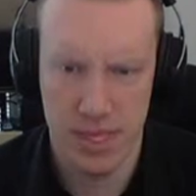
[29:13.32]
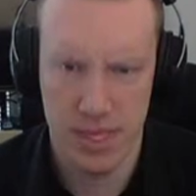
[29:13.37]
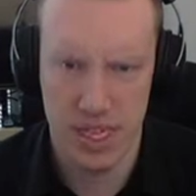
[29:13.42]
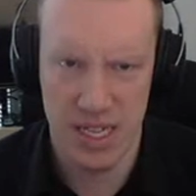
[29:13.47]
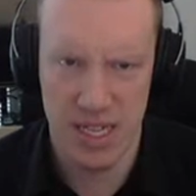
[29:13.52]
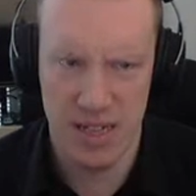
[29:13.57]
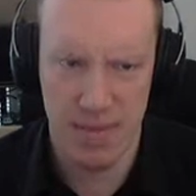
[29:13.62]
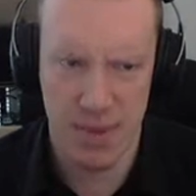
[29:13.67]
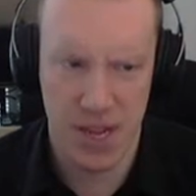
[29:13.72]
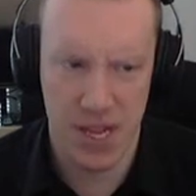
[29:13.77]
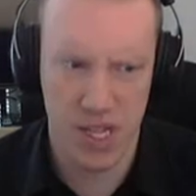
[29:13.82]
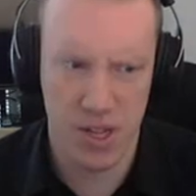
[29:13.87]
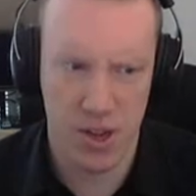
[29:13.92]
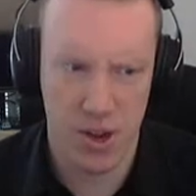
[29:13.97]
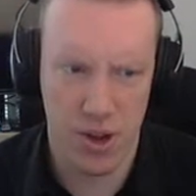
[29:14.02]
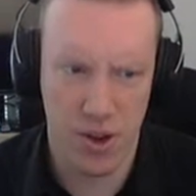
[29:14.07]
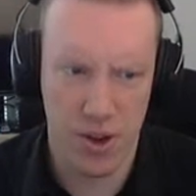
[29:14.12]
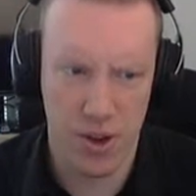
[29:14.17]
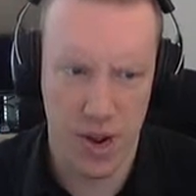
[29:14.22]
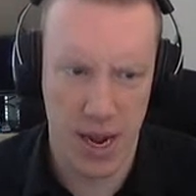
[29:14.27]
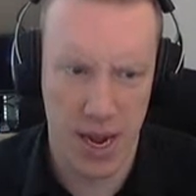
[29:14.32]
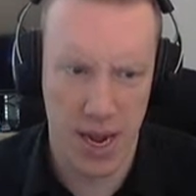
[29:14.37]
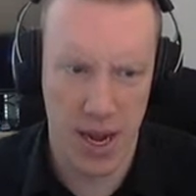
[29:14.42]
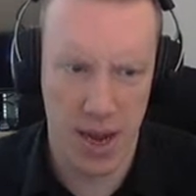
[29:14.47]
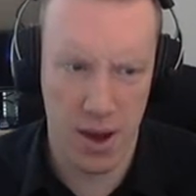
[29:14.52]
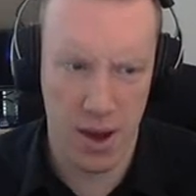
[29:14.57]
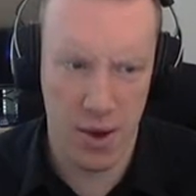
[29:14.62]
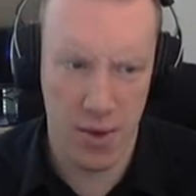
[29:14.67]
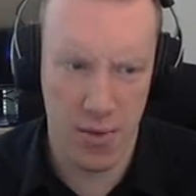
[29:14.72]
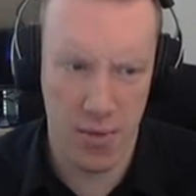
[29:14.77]
It depends on
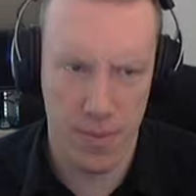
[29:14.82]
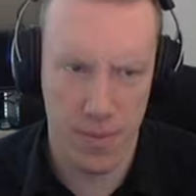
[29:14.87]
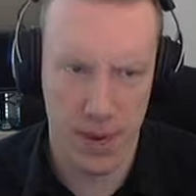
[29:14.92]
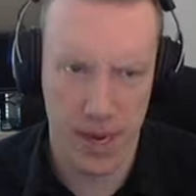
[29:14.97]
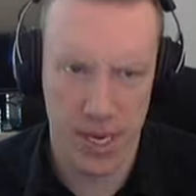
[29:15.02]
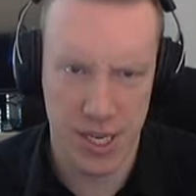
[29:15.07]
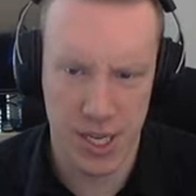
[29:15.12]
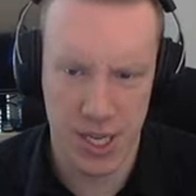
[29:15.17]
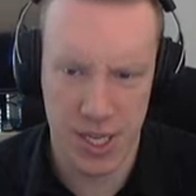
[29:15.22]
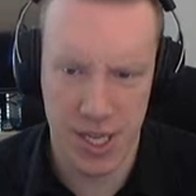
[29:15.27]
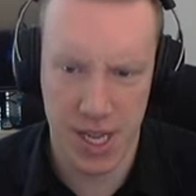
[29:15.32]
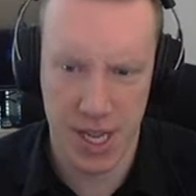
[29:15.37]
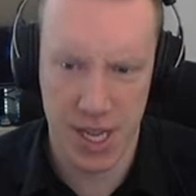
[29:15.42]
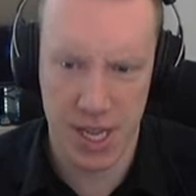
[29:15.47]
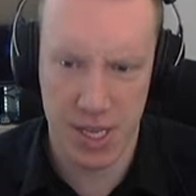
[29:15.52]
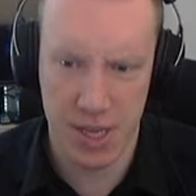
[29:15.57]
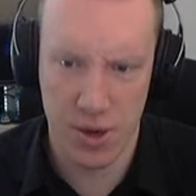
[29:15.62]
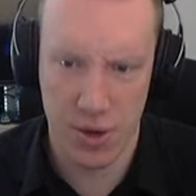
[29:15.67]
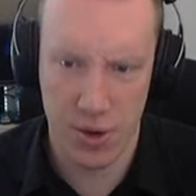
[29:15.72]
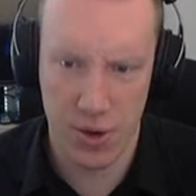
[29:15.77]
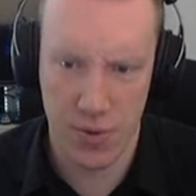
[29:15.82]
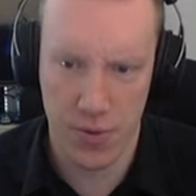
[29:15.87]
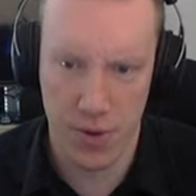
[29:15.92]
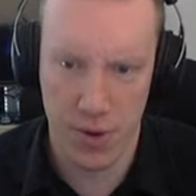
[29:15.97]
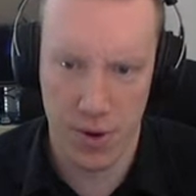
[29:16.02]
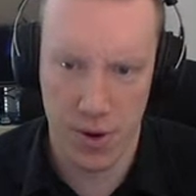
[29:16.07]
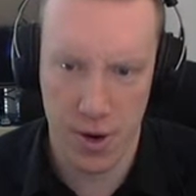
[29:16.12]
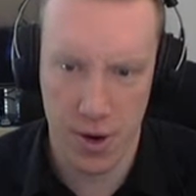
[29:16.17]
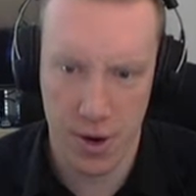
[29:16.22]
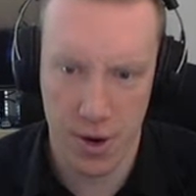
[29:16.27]
how much this
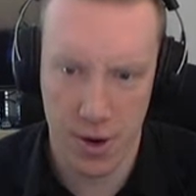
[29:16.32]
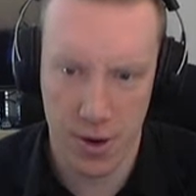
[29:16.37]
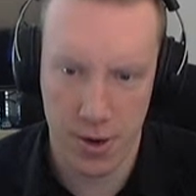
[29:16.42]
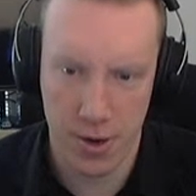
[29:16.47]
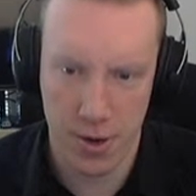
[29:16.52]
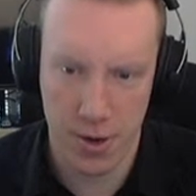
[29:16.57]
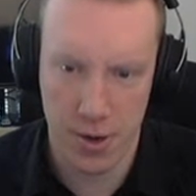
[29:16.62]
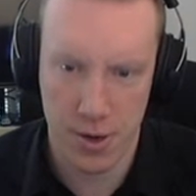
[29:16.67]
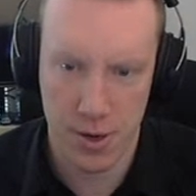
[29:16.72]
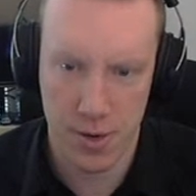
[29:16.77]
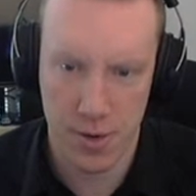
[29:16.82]
Haunter hurts.